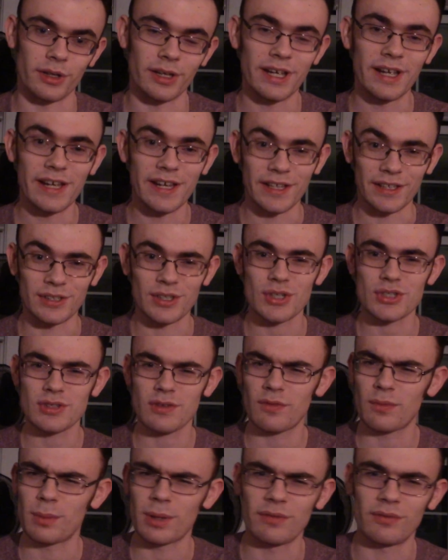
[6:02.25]
It does
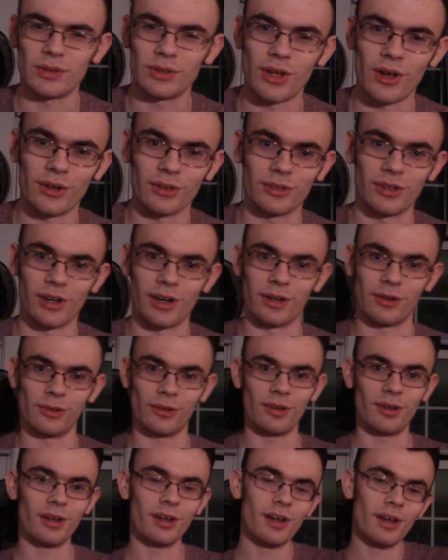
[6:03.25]
have a bit of a long
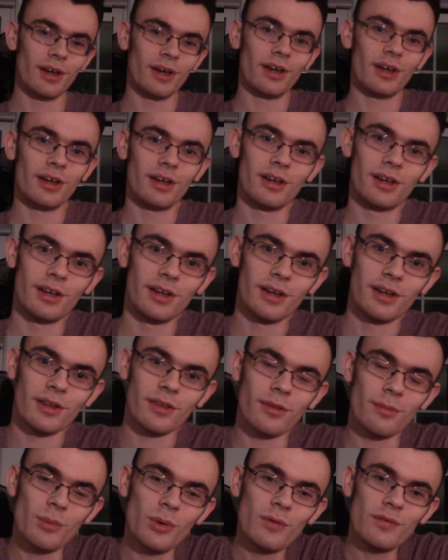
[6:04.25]
title.
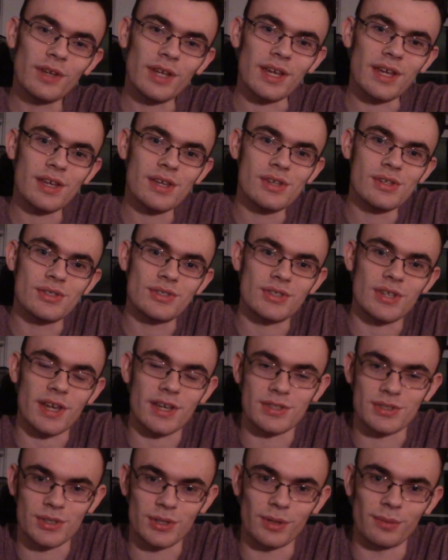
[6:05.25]
The movie is,
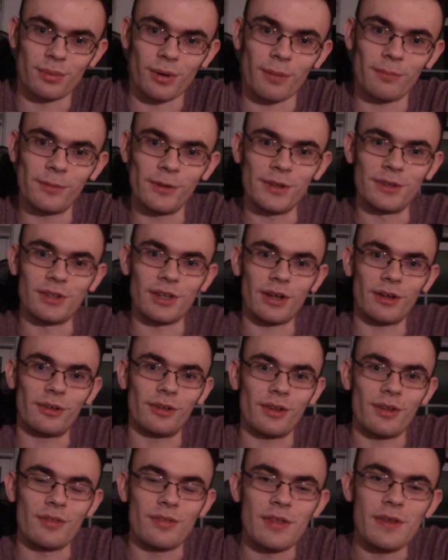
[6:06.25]
as you can probably tell,
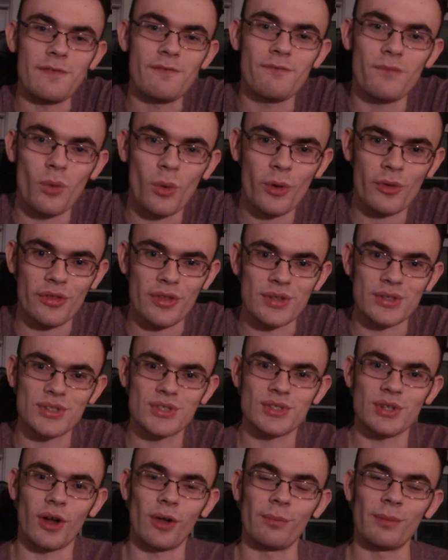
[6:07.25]
the 4th
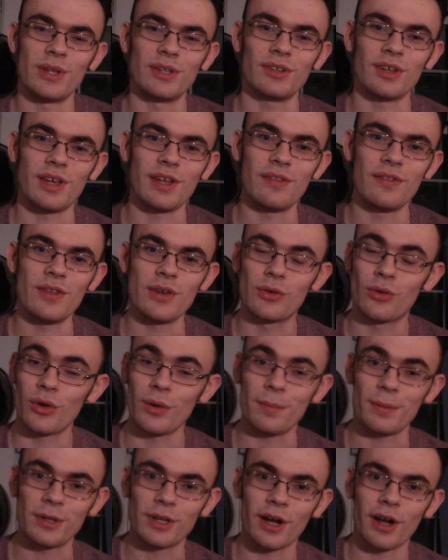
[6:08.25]
installment in the
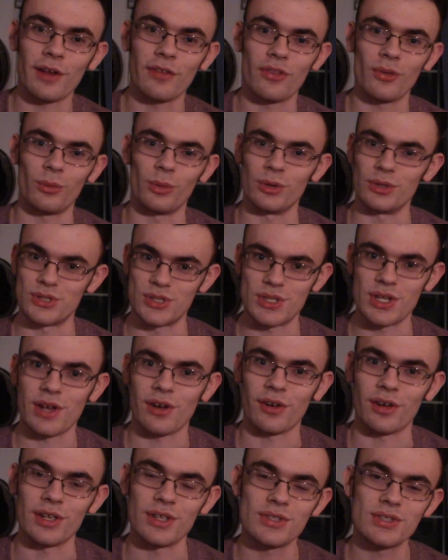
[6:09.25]
Creepy Guy in the Woods
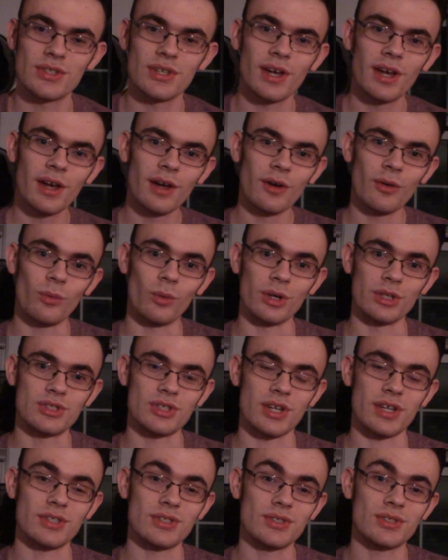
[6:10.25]
series,
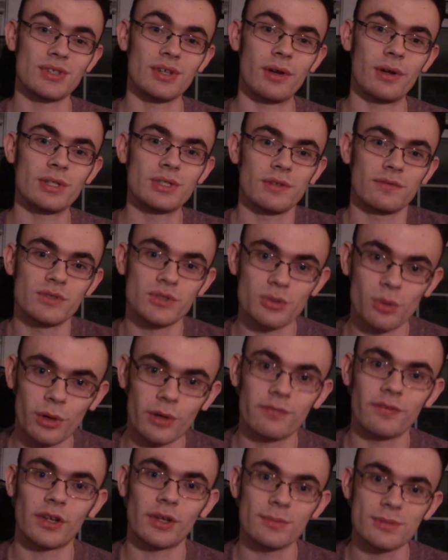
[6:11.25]
which is a series of
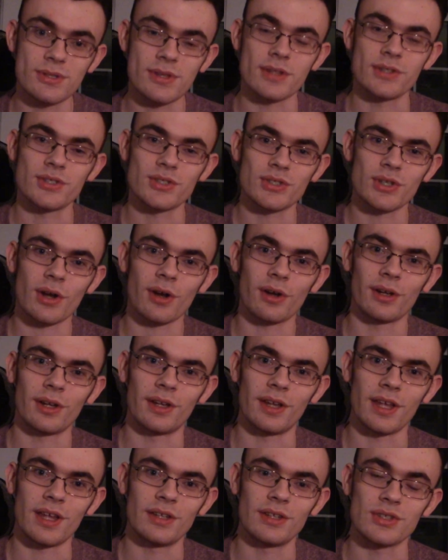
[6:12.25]
short films that
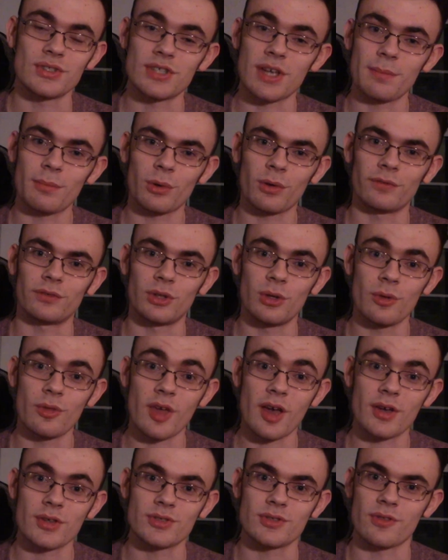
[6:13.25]
started in December of
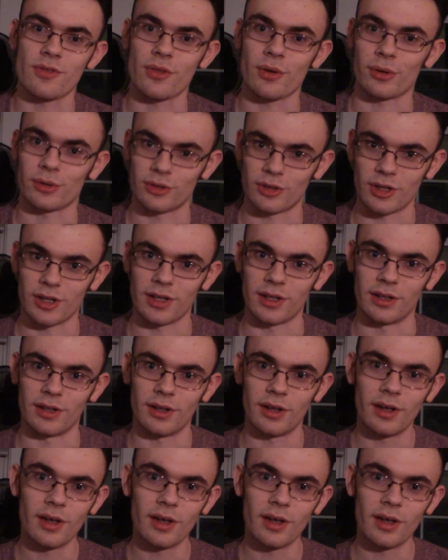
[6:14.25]
2013.